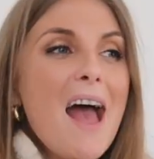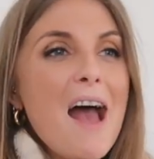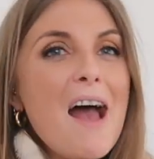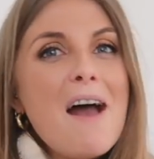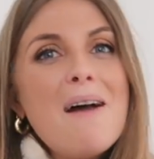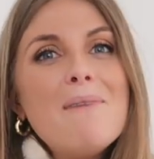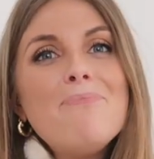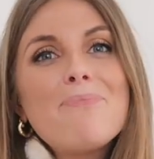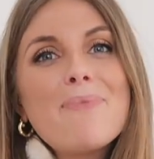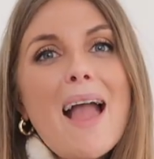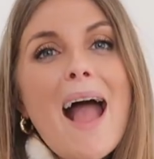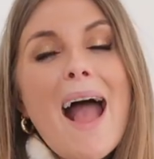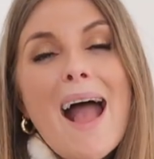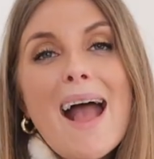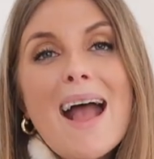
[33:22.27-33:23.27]
Um,
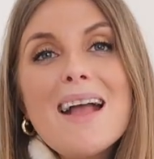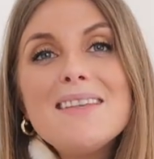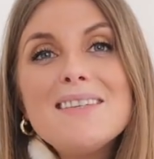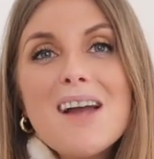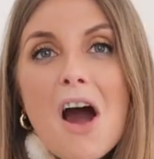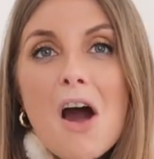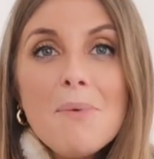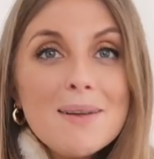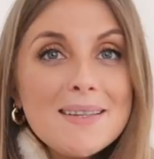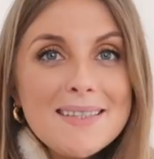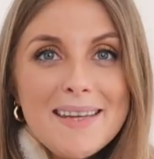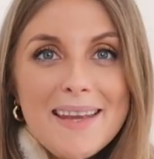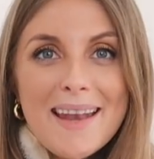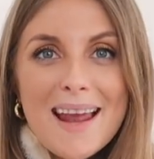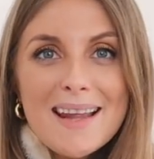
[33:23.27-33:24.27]
and I will
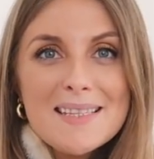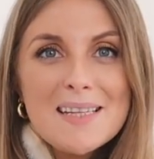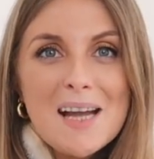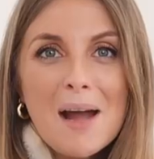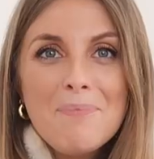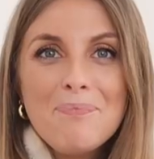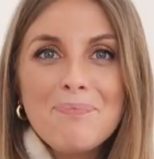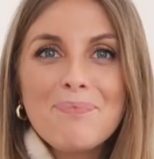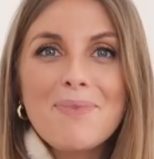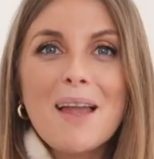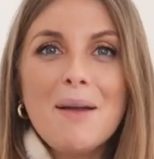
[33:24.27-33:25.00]
see you next time.